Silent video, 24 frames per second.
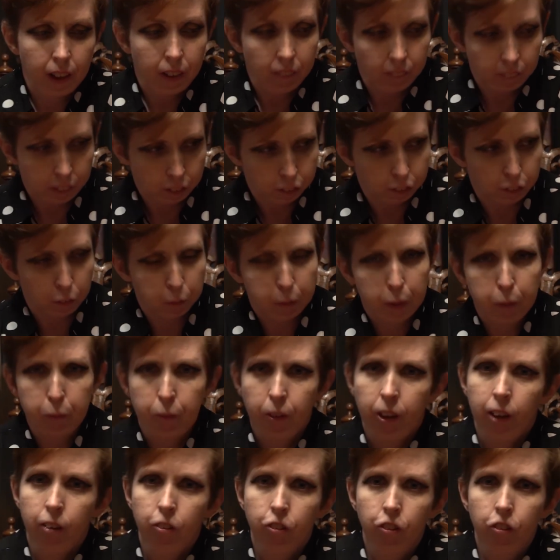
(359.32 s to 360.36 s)
These are the
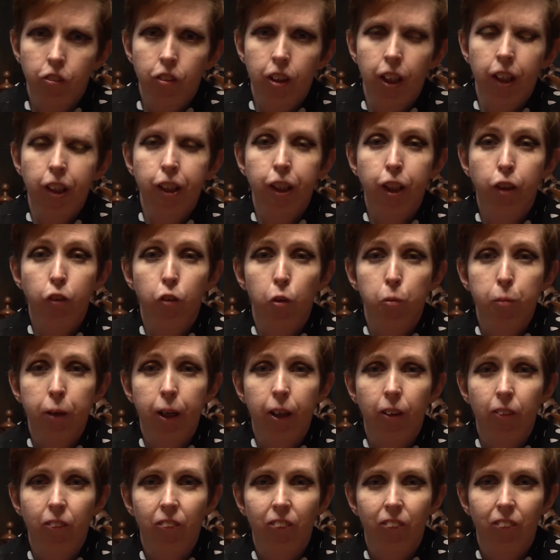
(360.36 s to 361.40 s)
people I was just telling you
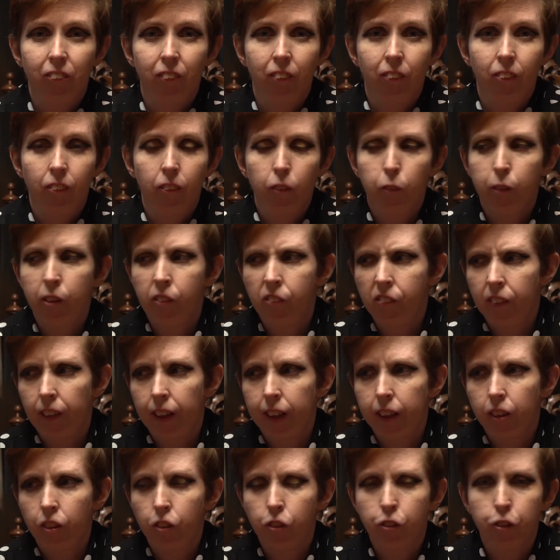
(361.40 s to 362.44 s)
about, the ones that
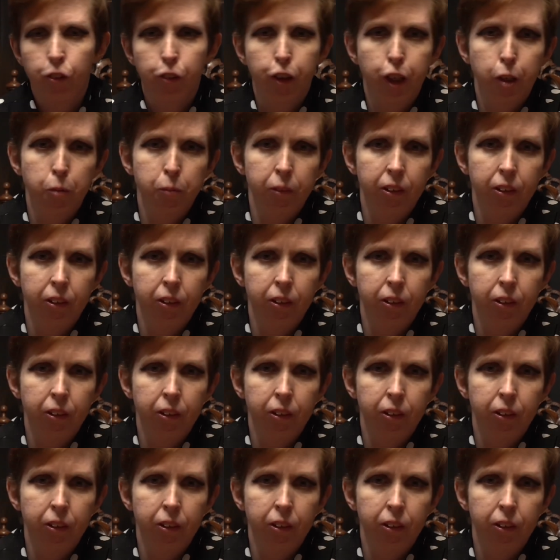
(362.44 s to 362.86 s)
like to scream